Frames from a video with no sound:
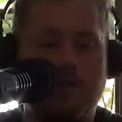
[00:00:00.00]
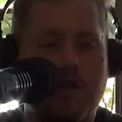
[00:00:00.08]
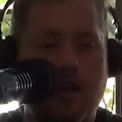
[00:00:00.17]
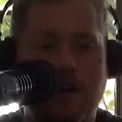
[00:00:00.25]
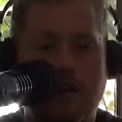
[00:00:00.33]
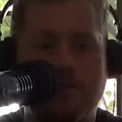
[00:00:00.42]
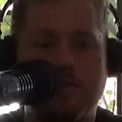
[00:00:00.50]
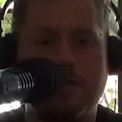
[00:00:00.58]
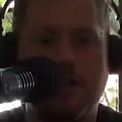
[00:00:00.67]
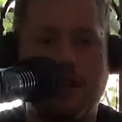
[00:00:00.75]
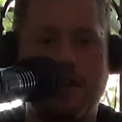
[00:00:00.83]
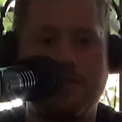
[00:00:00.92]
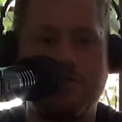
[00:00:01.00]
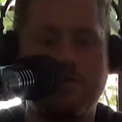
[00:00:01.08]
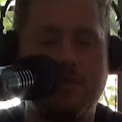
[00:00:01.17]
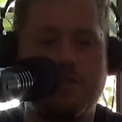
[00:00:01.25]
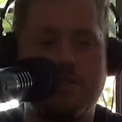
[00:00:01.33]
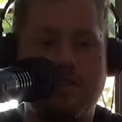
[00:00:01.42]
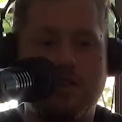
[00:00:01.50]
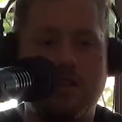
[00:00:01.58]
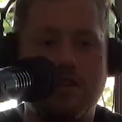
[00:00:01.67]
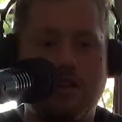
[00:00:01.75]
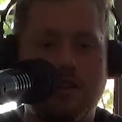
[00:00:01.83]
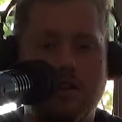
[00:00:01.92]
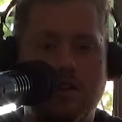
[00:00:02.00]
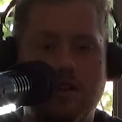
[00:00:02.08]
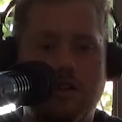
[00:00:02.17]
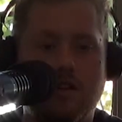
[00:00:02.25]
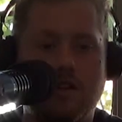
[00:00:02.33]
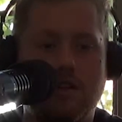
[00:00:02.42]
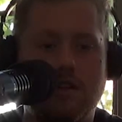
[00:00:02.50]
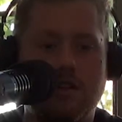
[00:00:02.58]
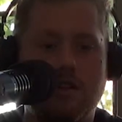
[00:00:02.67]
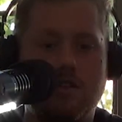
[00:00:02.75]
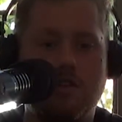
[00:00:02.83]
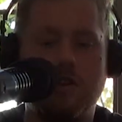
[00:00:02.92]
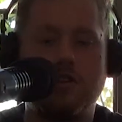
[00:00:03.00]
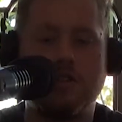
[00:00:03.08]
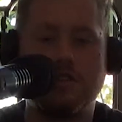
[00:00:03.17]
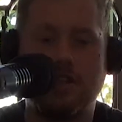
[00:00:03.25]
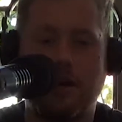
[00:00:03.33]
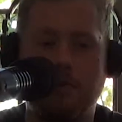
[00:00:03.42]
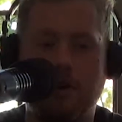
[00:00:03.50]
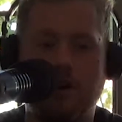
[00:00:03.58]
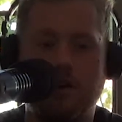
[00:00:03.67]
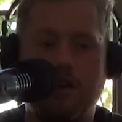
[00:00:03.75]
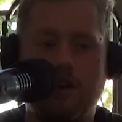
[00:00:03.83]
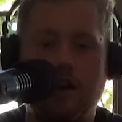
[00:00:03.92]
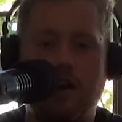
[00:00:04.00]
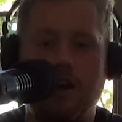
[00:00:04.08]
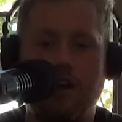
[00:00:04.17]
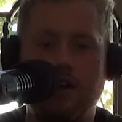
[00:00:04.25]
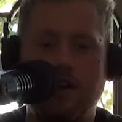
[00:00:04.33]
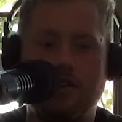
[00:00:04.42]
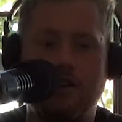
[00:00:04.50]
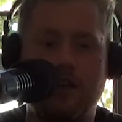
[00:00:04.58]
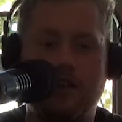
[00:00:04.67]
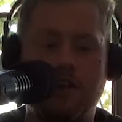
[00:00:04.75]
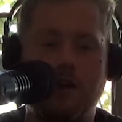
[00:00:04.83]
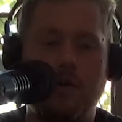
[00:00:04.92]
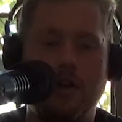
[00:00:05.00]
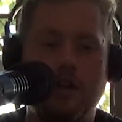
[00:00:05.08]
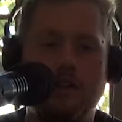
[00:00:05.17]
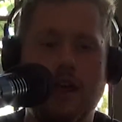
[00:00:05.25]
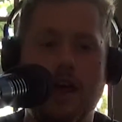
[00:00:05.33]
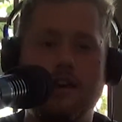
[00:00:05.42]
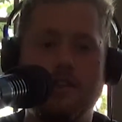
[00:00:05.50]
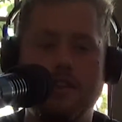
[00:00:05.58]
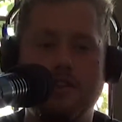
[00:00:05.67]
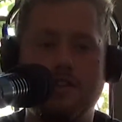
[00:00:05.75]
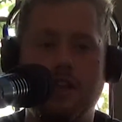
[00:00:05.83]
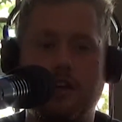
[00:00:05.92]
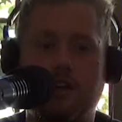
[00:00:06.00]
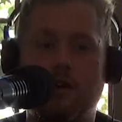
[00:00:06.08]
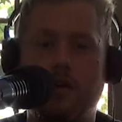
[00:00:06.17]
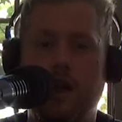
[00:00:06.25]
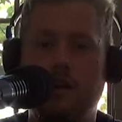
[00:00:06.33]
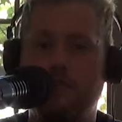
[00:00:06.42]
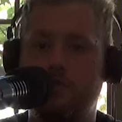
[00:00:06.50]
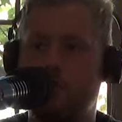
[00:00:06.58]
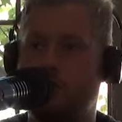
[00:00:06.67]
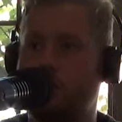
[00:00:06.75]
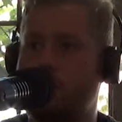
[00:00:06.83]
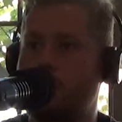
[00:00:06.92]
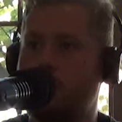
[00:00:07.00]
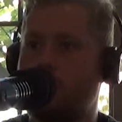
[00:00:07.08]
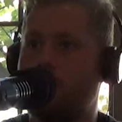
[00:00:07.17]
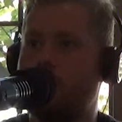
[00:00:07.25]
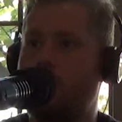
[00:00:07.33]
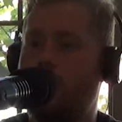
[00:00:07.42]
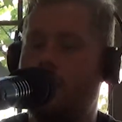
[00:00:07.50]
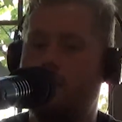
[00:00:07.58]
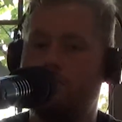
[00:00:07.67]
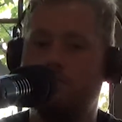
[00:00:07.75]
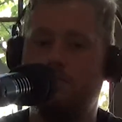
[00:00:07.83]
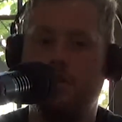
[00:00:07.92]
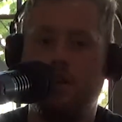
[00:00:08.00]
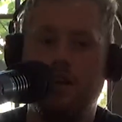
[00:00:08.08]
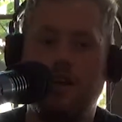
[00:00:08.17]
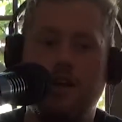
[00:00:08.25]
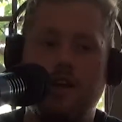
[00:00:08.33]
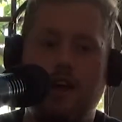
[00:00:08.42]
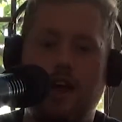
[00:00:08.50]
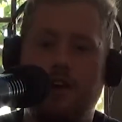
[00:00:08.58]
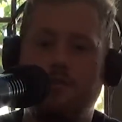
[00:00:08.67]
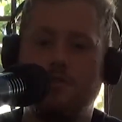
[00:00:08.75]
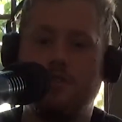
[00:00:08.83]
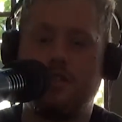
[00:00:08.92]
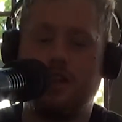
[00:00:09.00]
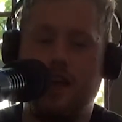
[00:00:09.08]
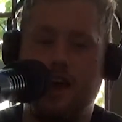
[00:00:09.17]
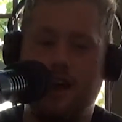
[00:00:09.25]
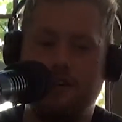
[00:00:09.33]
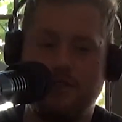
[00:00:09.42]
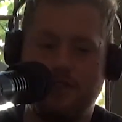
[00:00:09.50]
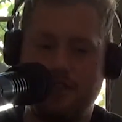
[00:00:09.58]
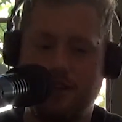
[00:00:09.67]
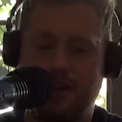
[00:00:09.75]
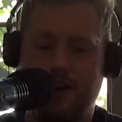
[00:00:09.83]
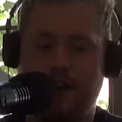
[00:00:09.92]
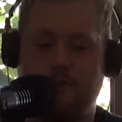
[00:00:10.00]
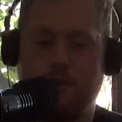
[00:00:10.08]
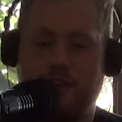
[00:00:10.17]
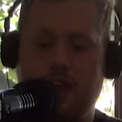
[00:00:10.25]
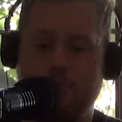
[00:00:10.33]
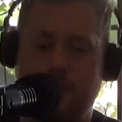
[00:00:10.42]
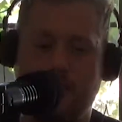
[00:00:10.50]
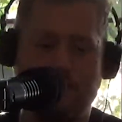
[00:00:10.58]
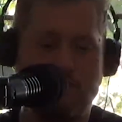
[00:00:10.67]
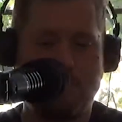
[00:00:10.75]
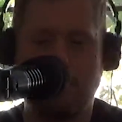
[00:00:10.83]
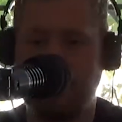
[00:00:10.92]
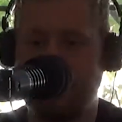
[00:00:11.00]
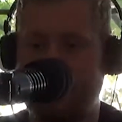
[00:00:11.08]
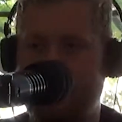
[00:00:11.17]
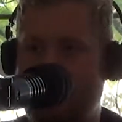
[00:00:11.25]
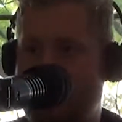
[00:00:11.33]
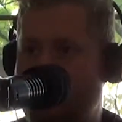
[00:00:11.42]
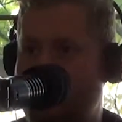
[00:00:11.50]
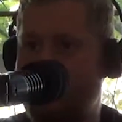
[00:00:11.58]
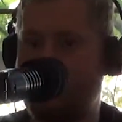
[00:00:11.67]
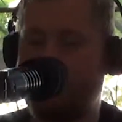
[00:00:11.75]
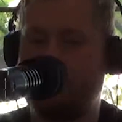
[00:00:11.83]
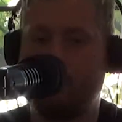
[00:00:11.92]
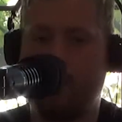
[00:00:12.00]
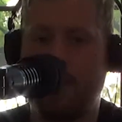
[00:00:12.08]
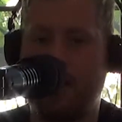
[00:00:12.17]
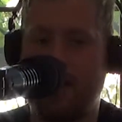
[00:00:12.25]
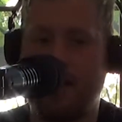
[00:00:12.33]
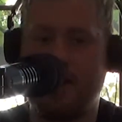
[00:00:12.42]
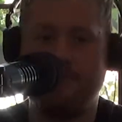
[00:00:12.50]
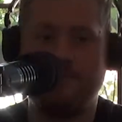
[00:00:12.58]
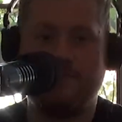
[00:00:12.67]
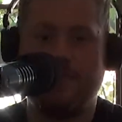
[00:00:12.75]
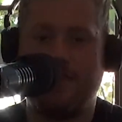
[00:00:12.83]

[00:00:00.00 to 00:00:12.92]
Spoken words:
God, I guess it was during the summer. Like going at the end of end of junior year. I was end of this year, and we came back from a party maybe like 1 a.m.